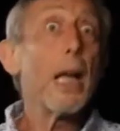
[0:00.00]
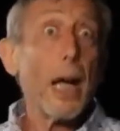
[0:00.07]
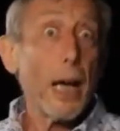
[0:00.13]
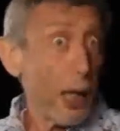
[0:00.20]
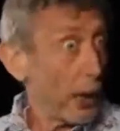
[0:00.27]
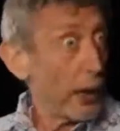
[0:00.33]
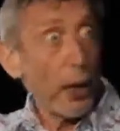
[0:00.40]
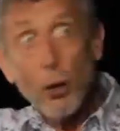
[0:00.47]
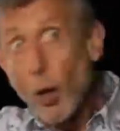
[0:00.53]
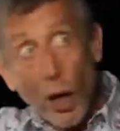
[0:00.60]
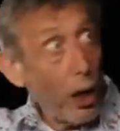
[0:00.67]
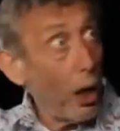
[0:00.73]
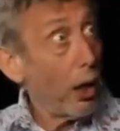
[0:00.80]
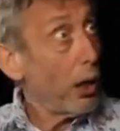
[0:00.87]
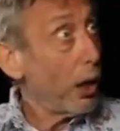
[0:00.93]
And I go,
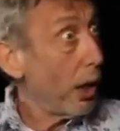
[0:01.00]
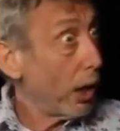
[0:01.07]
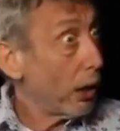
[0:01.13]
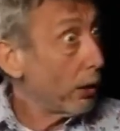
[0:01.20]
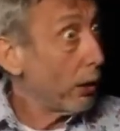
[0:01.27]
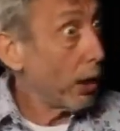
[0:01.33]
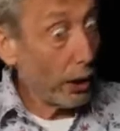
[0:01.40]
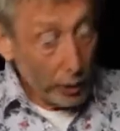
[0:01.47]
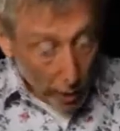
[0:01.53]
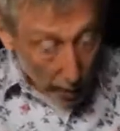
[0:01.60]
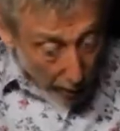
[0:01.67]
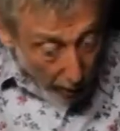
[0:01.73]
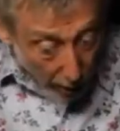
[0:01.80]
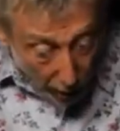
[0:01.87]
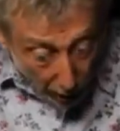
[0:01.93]
oh, yeah, right,
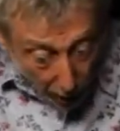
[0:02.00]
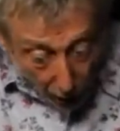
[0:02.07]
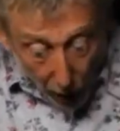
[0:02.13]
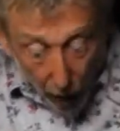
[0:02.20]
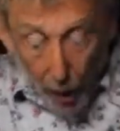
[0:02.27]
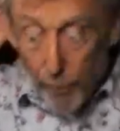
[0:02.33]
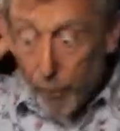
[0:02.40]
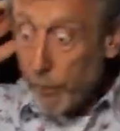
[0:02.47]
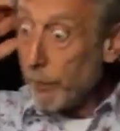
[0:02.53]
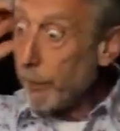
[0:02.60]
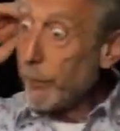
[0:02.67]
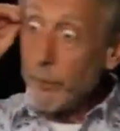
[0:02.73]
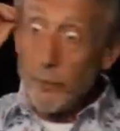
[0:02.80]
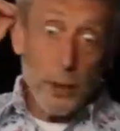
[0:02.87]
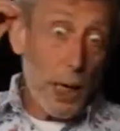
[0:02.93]
yeah.
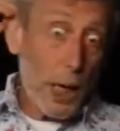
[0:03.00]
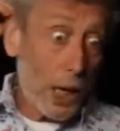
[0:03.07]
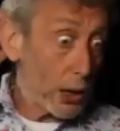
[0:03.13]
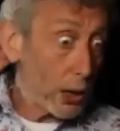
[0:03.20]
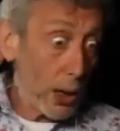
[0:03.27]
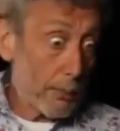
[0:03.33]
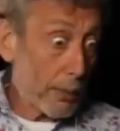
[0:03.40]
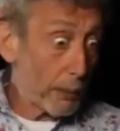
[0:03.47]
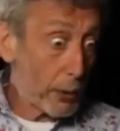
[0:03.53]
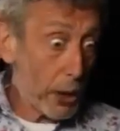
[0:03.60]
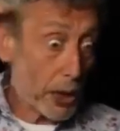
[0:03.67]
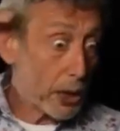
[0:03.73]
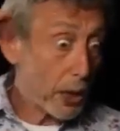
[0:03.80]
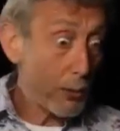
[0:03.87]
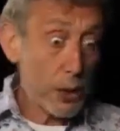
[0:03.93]
Yeah, it's like Mum
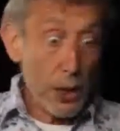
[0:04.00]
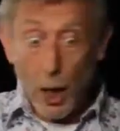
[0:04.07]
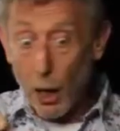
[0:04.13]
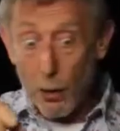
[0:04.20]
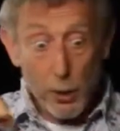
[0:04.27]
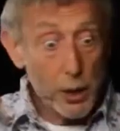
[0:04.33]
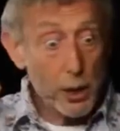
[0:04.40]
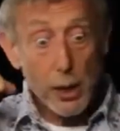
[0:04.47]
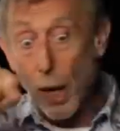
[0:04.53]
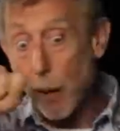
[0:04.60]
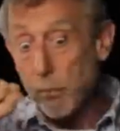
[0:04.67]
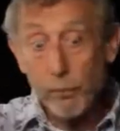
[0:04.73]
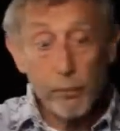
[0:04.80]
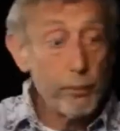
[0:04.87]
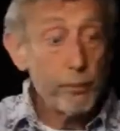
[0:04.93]
says, I was a
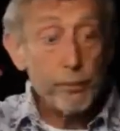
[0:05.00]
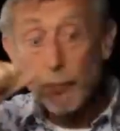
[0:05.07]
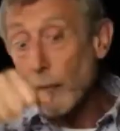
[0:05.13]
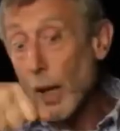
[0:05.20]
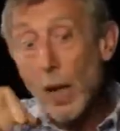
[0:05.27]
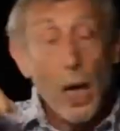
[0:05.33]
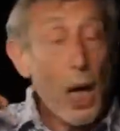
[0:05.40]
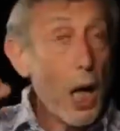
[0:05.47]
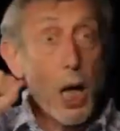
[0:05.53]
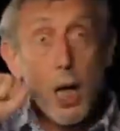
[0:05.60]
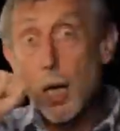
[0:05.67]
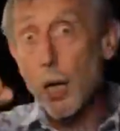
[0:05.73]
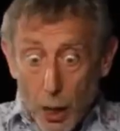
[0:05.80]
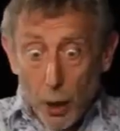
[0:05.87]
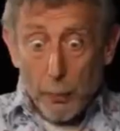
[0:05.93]

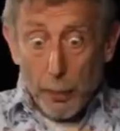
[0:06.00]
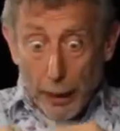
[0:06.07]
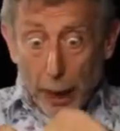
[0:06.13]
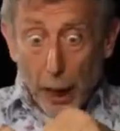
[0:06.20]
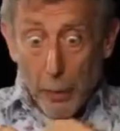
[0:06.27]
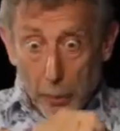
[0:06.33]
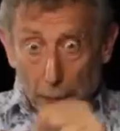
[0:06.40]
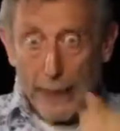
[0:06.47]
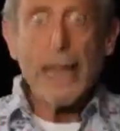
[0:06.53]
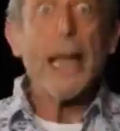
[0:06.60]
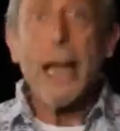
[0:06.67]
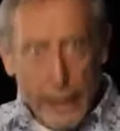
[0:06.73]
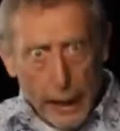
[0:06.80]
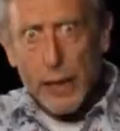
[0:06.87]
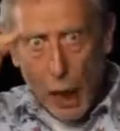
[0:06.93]
little bit kind of bendy.
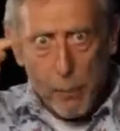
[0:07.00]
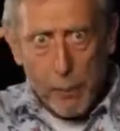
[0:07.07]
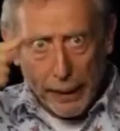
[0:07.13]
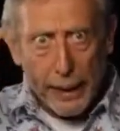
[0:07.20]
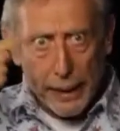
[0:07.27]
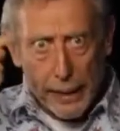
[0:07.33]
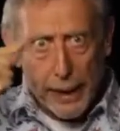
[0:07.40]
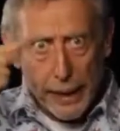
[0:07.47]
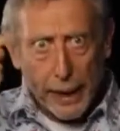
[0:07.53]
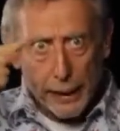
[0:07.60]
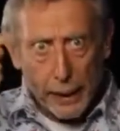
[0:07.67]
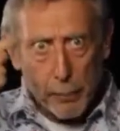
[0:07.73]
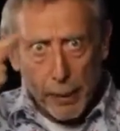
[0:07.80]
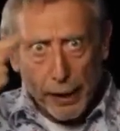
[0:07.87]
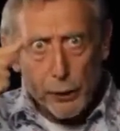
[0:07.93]
He says, I'm beginning to
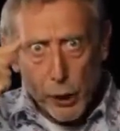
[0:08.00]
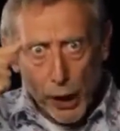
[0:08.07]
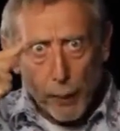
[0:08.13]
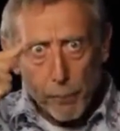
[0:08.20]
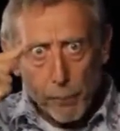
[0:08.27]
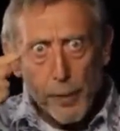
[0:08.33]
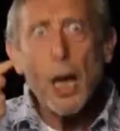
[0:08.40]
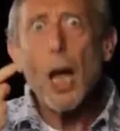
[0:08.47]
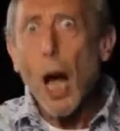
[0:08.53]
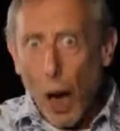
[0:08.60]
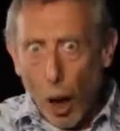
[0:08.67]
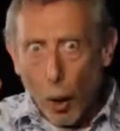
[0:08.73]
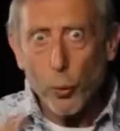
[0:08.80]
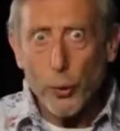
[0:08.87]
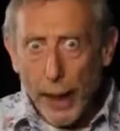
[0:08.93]
get the picture.
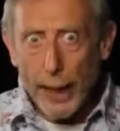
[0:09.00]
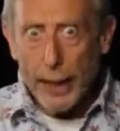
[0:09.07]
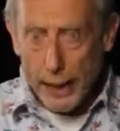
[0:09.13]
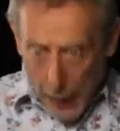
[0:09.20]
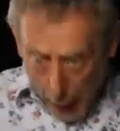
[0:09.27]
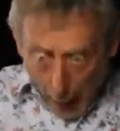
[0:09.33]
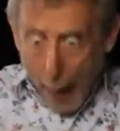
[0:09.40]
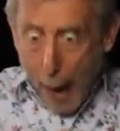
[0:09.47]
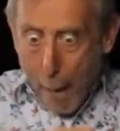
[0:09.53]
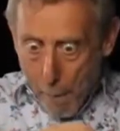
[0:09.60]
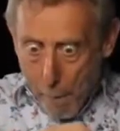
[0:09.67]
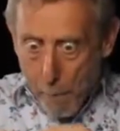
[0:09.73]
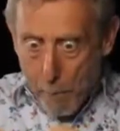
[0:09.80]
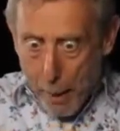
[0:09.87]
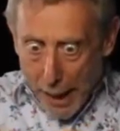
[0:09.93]
Oh, yes,
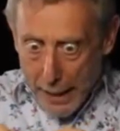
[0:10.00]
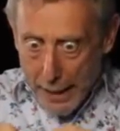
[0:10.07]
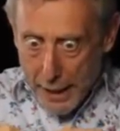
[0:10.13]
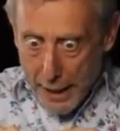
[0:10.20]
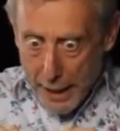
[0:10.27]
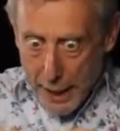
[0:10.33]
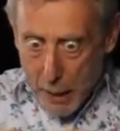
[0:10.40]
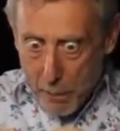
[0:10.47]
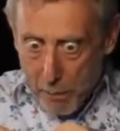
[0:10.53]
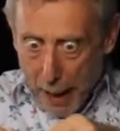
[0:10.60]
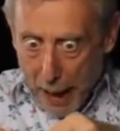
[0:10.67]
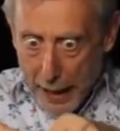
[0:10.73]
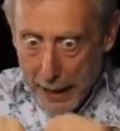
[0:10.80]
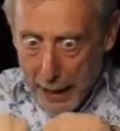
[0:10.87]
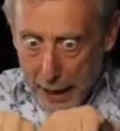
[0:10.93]
bendy,
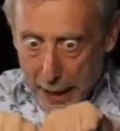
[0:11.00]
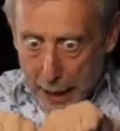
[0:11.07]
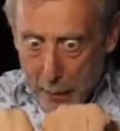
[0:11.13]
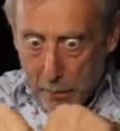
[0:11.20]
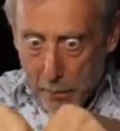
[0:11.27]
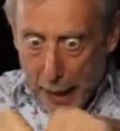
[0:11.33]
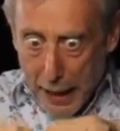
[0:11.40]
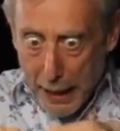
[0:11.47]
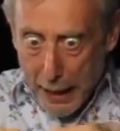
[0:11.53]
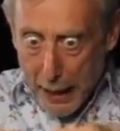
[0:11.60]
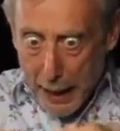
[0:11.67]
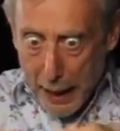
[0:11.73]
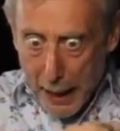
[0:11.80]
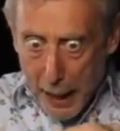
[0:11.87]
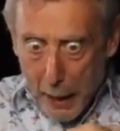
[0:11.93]
bendy,
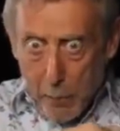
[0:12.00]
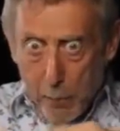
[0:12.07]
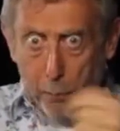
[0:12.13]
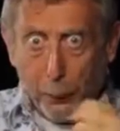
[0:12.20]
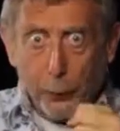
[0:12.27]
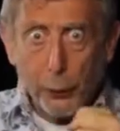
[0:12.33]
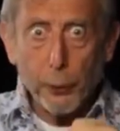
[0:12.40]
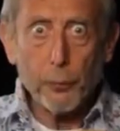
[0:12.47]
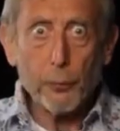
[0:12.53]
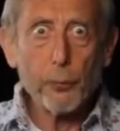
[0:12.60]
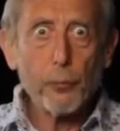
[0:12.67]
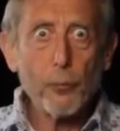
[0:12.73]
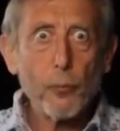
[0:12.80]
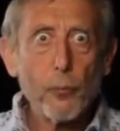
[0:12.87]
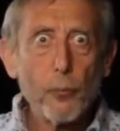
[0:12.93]
bendy.
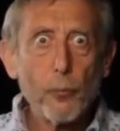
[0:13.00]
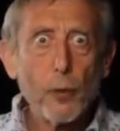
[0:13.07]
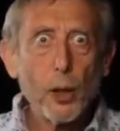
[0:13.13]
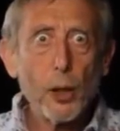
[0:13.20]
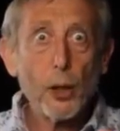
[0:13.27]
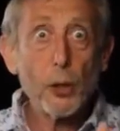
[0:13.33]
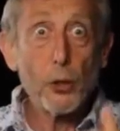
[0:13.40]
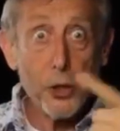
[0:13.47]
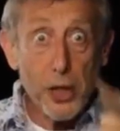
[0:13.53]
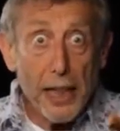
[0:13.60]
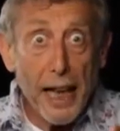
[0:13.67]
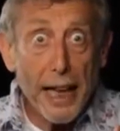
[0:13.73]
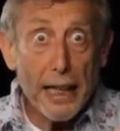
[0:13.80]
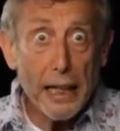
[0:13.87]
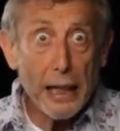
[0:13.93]
You see
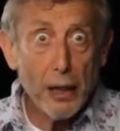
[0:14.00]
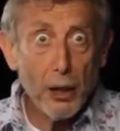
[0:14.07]
that?